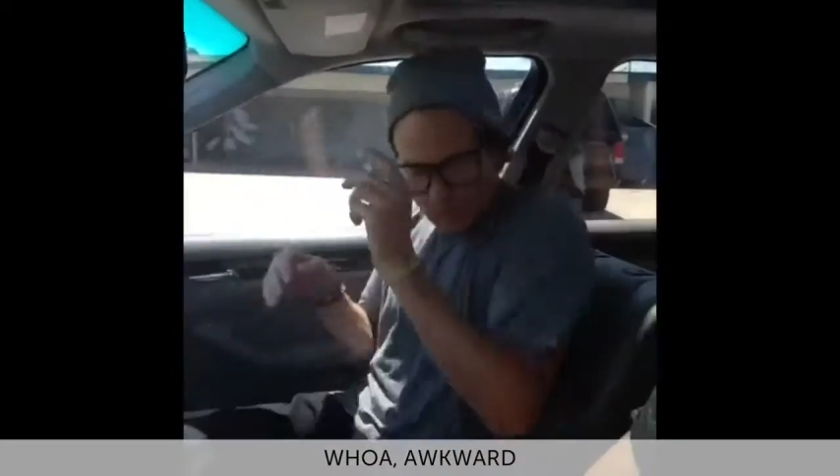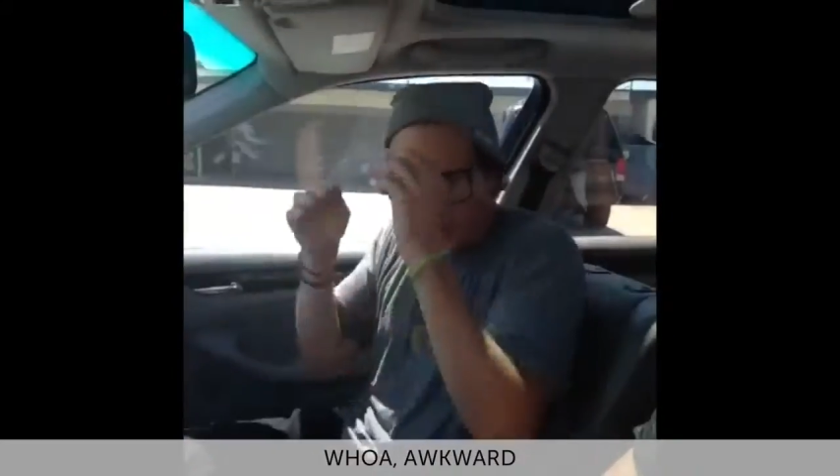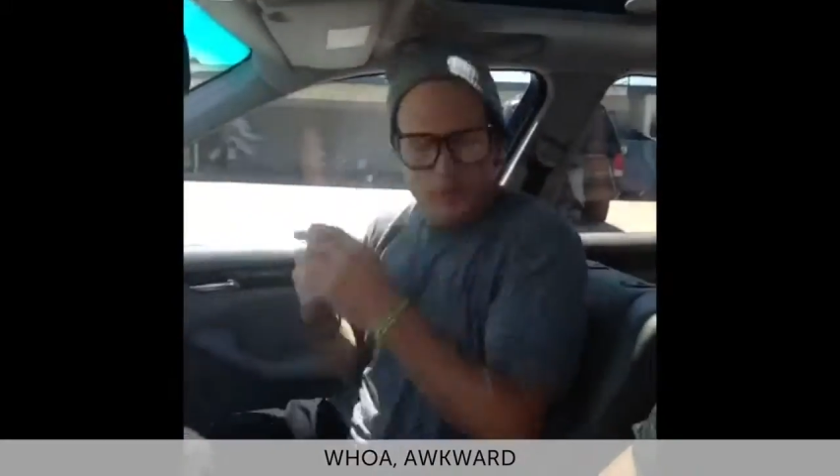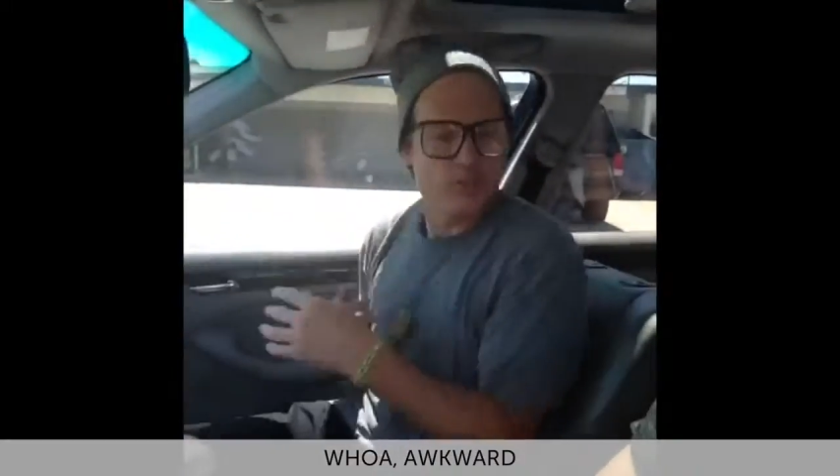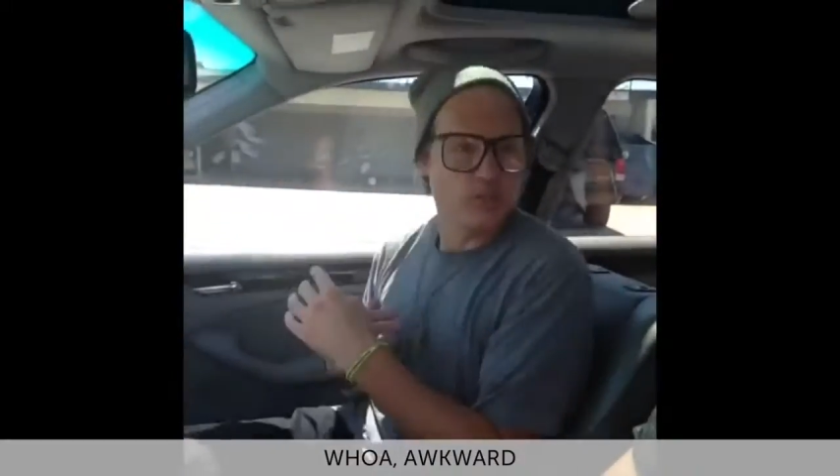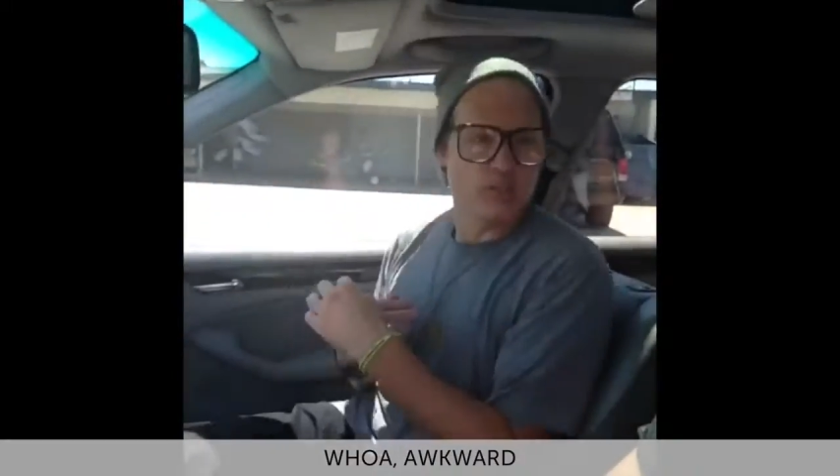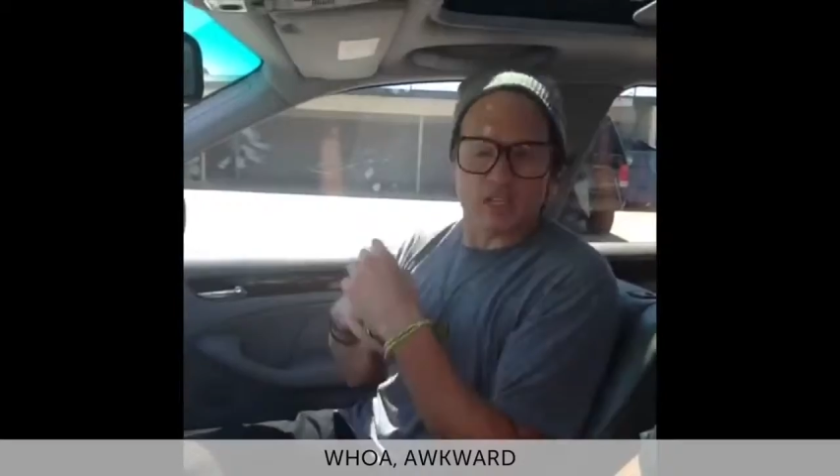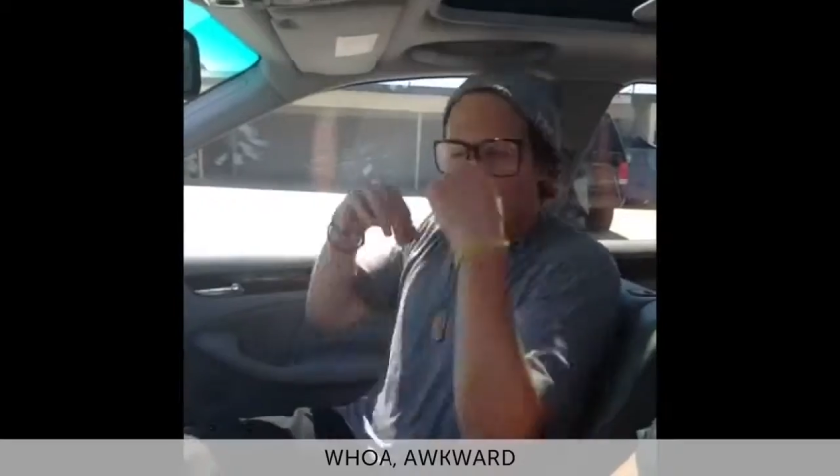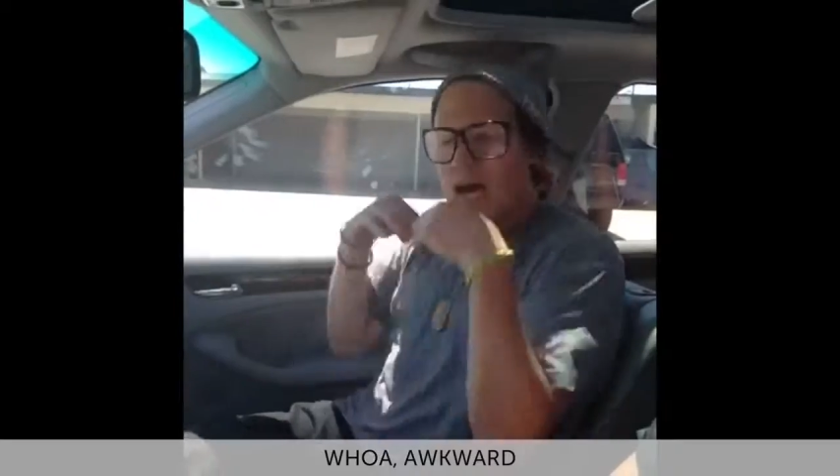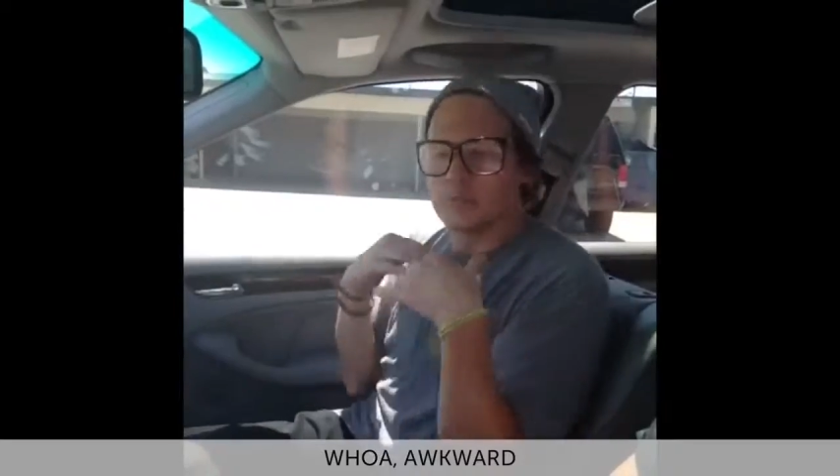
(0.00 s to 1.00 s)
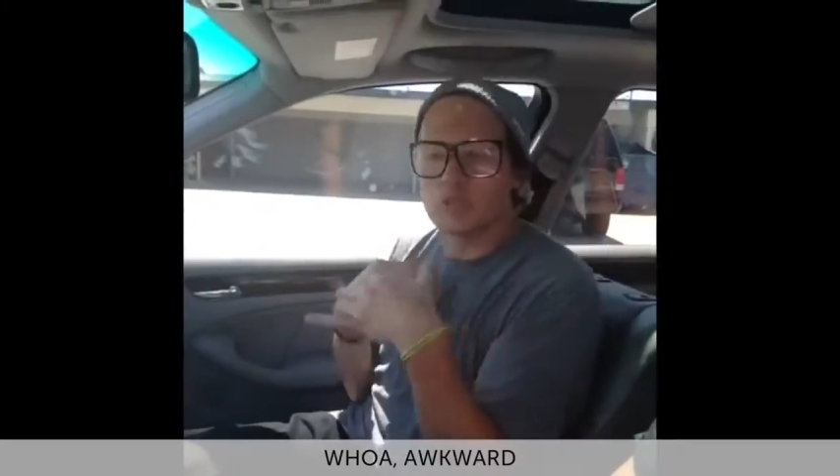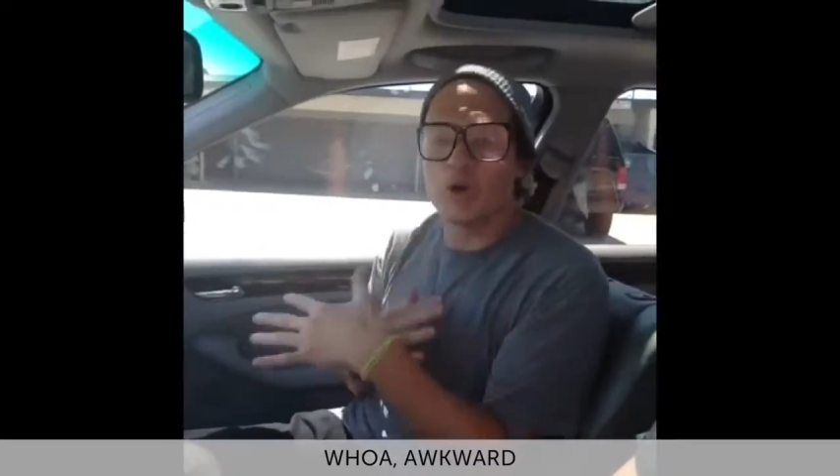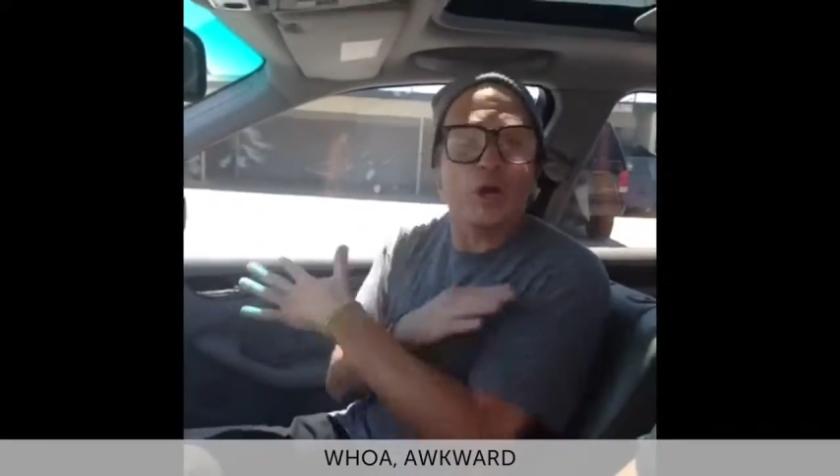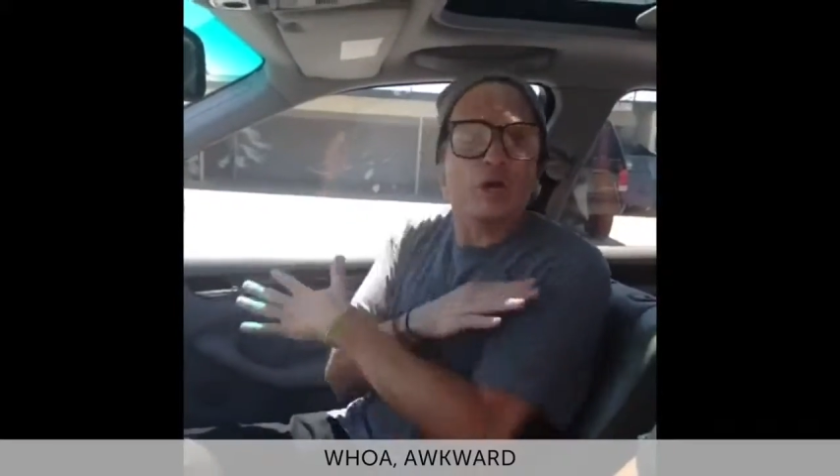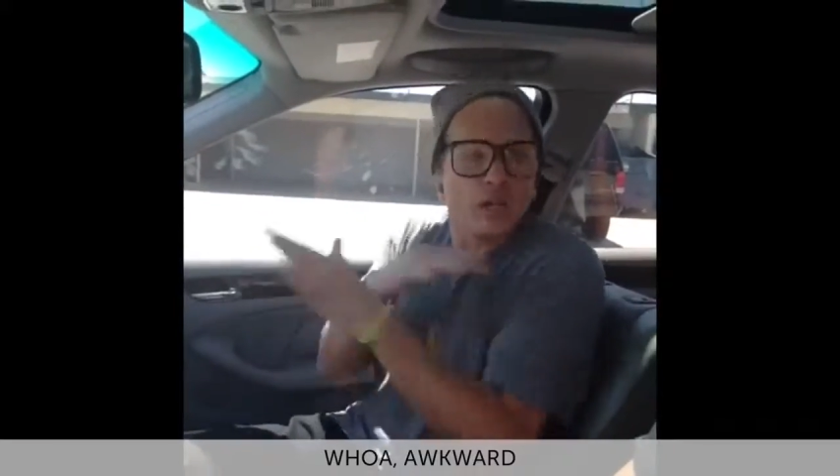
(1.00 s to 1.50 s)
Hey, play that one song. It's like, I'm
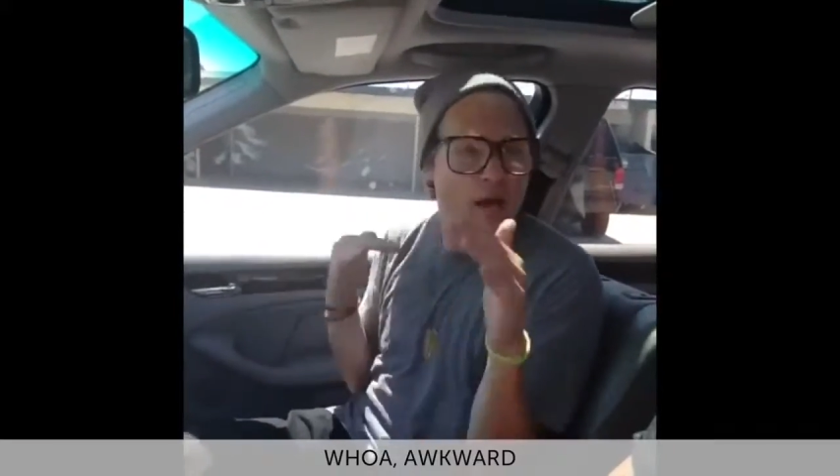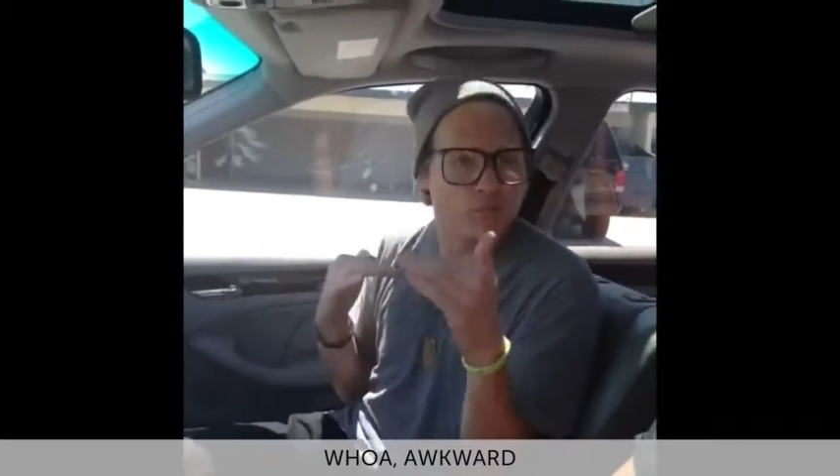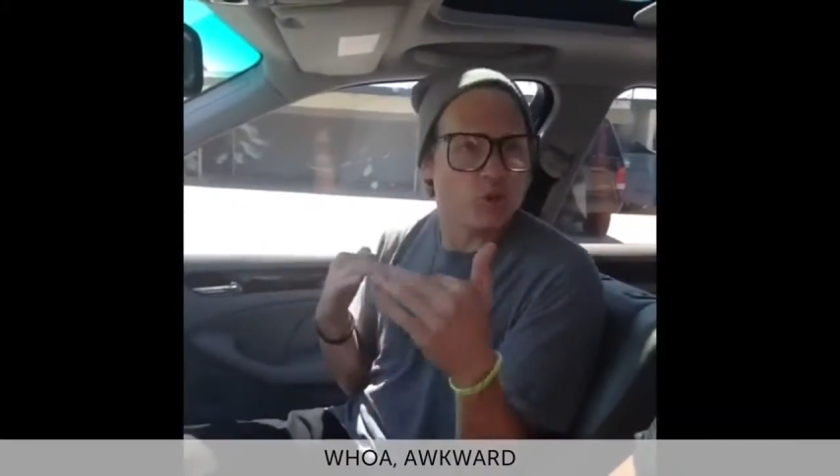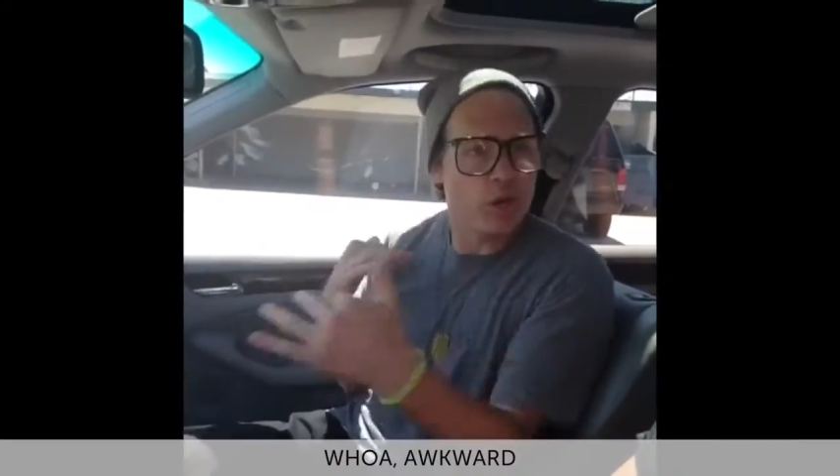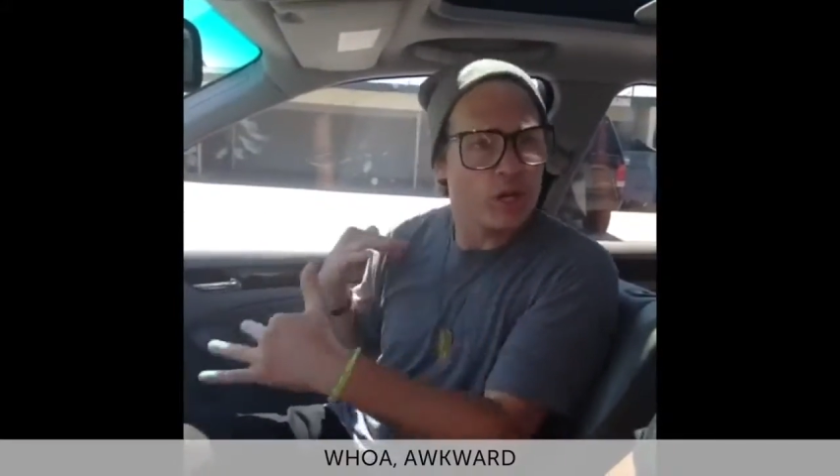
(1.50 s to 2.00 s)
so hood, I'm so